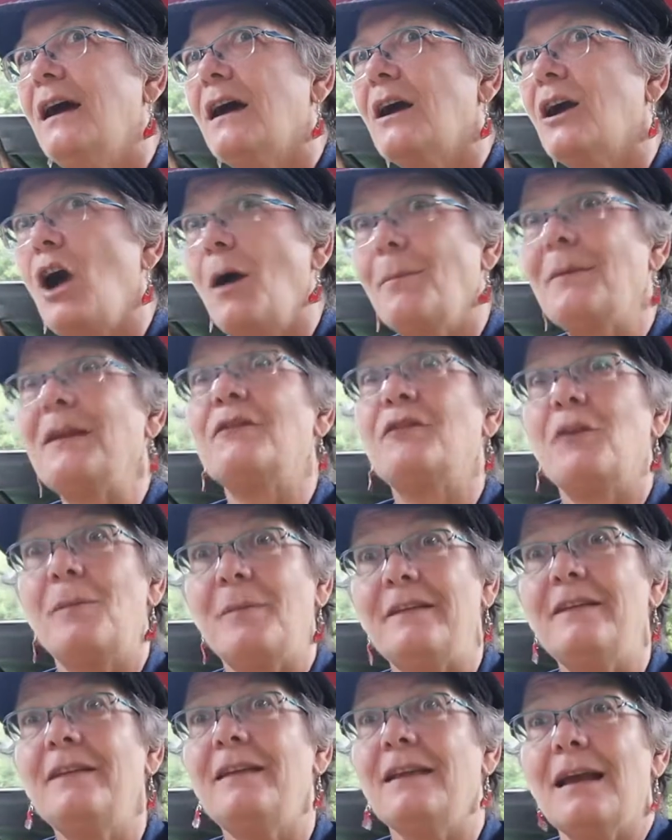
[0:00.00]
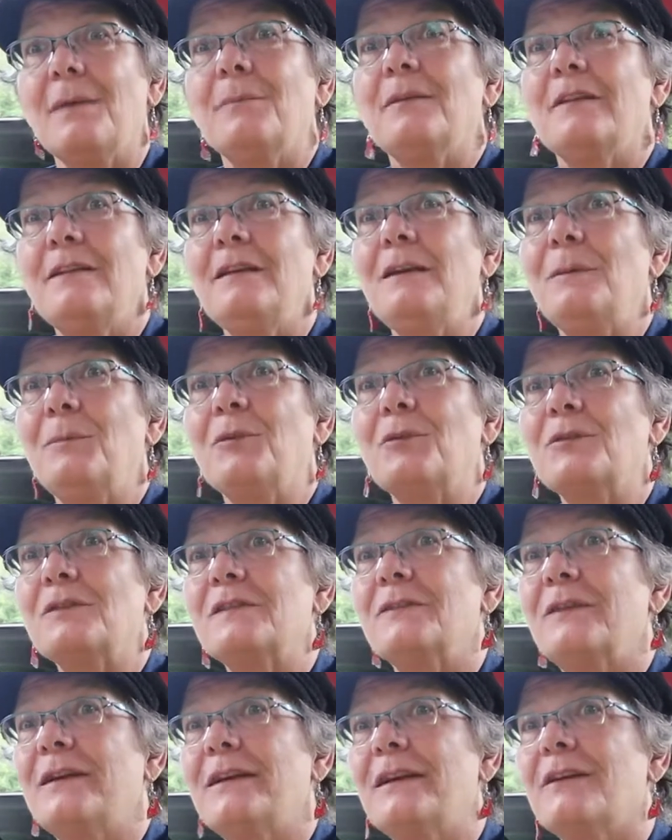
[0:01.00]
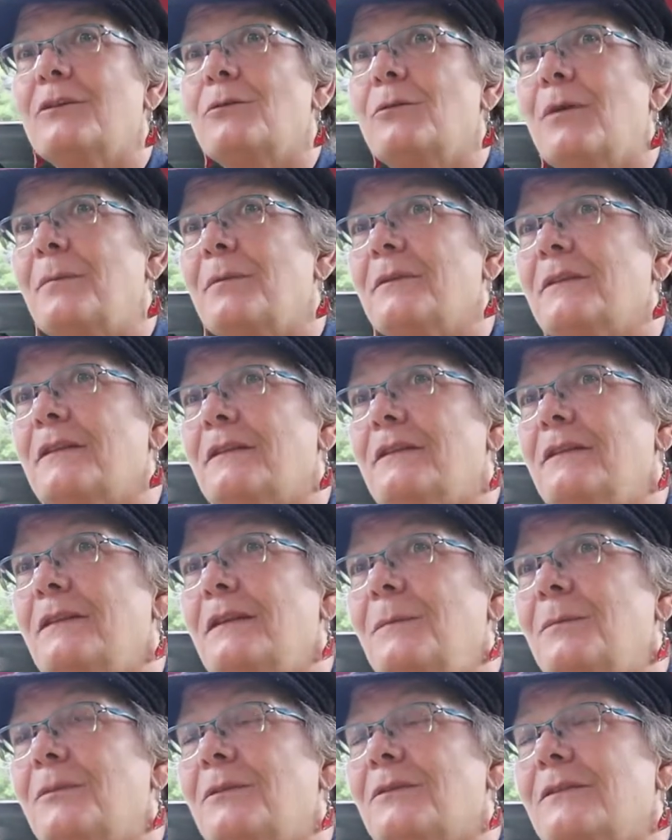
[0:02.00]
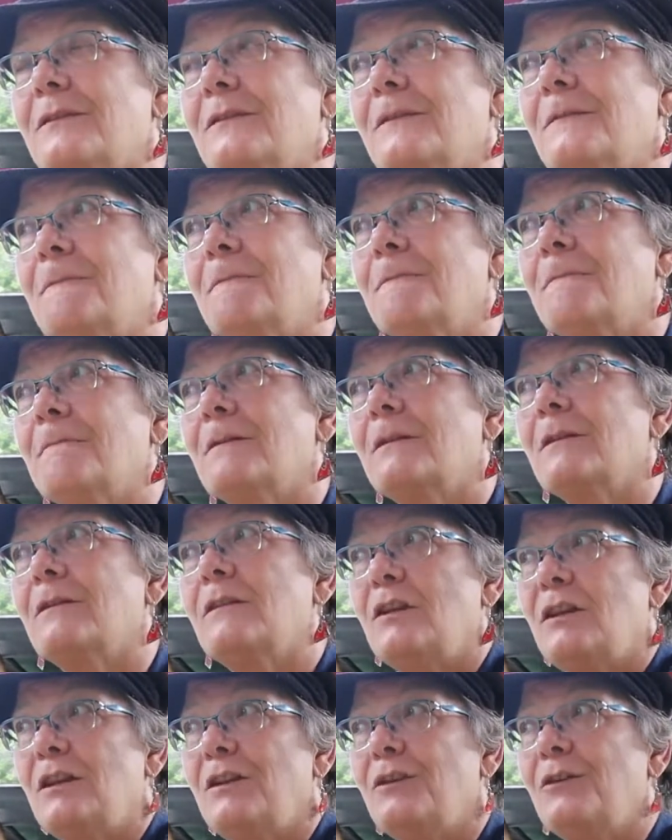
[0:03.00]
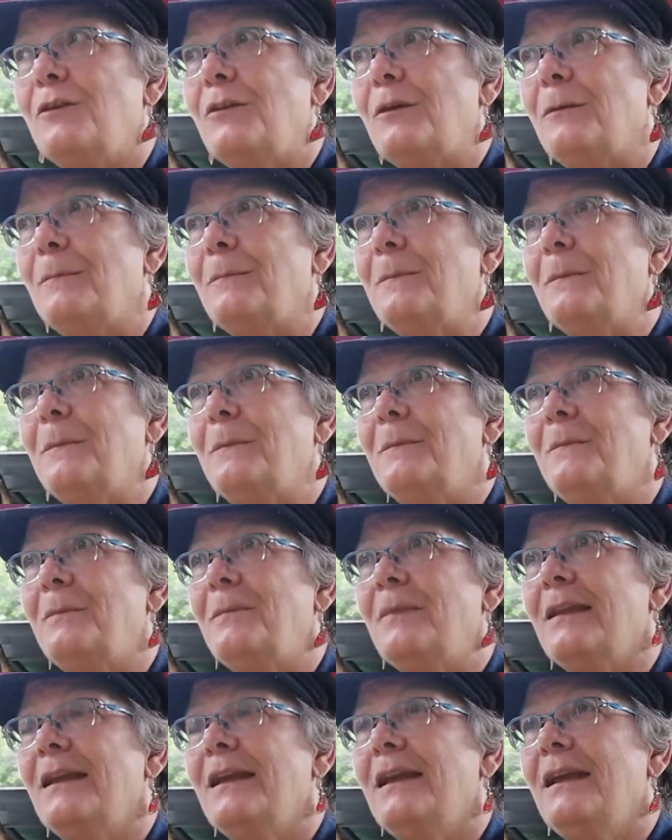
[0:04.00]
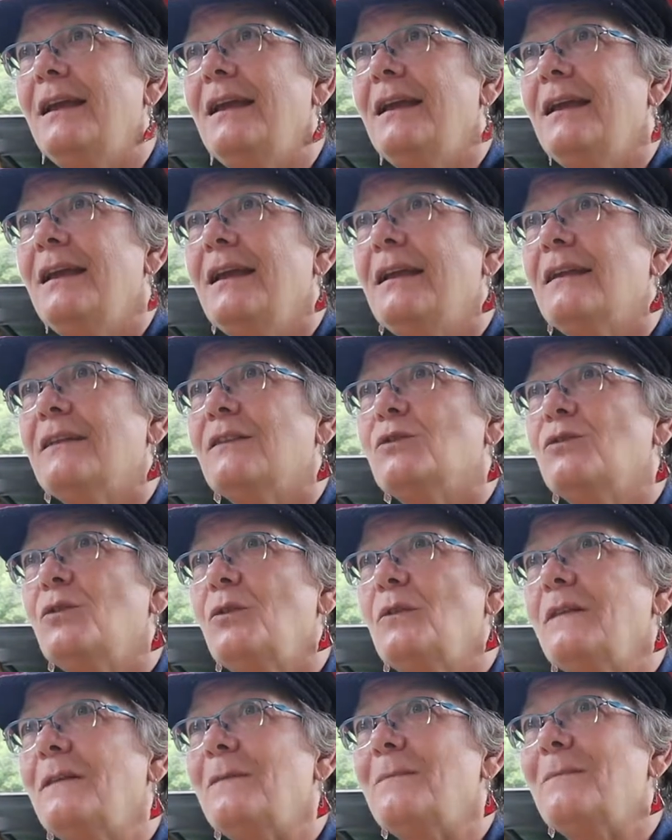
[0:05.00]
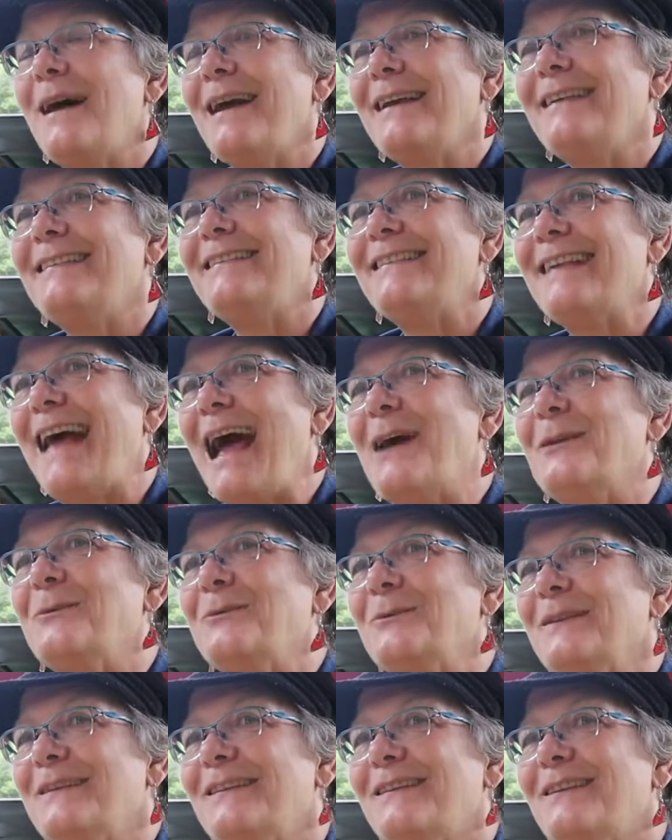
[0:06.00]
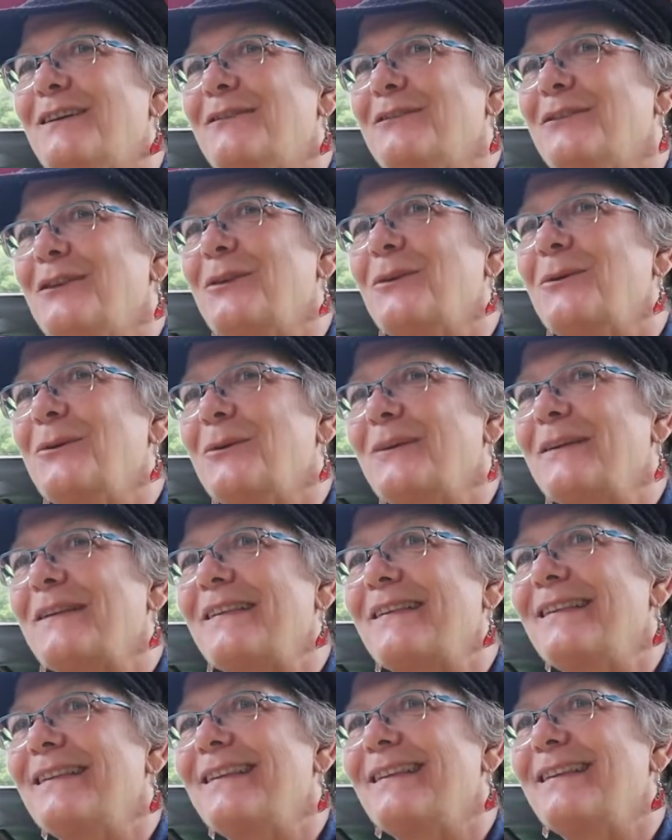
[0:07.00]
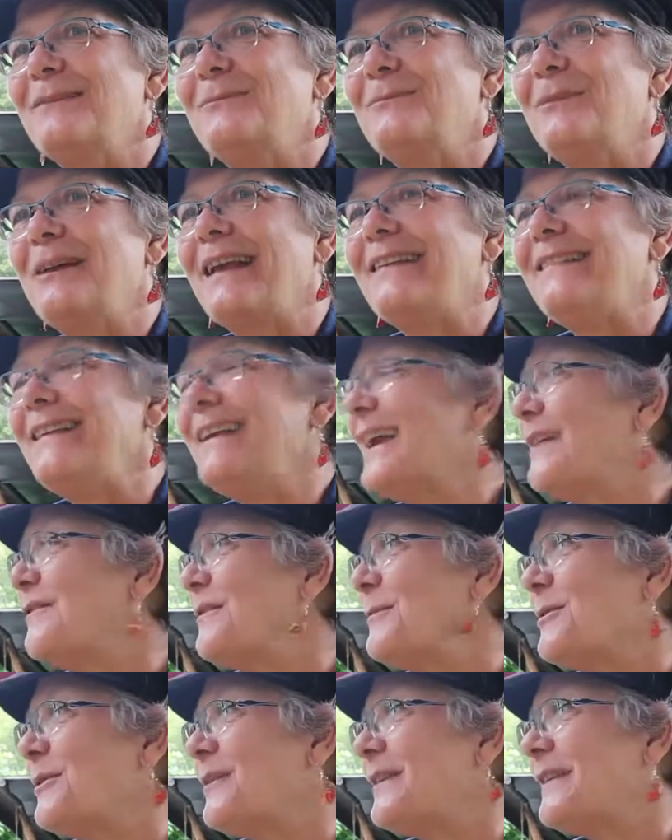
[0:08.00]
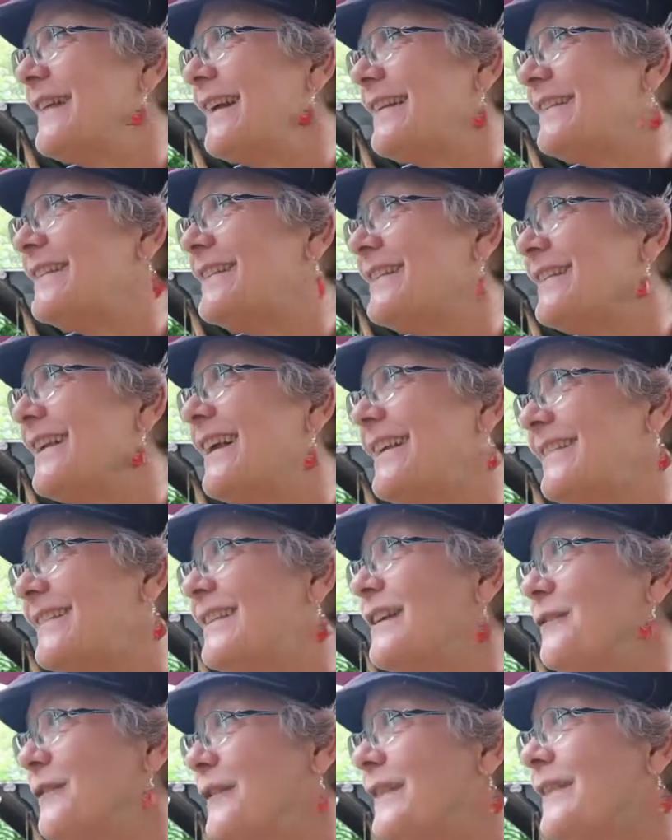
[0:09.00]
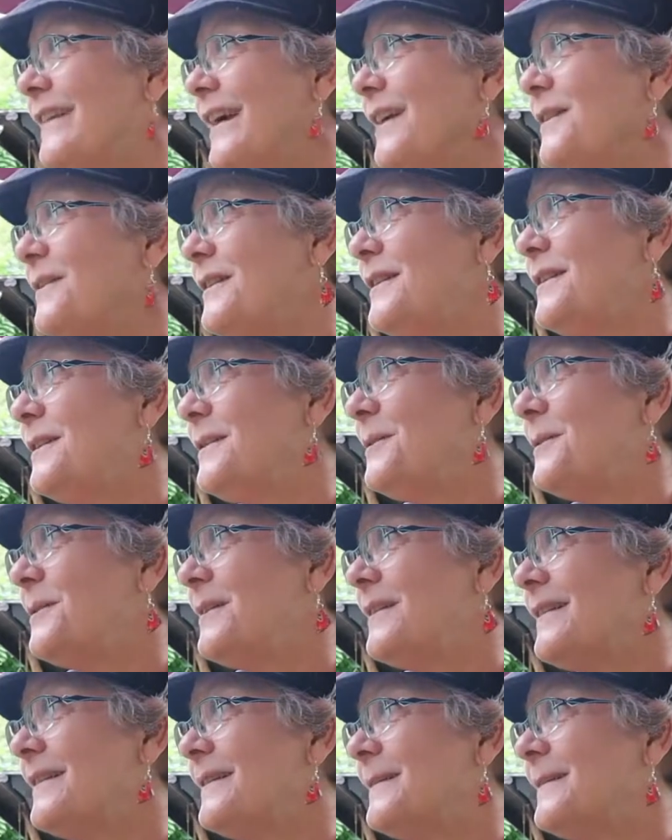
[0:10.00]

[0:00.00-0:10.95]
coming from a city. I'm a city person, right? I grew up as a city person, city in Europe. So those are my sounds of the North. But I think every person has different sounds of the North.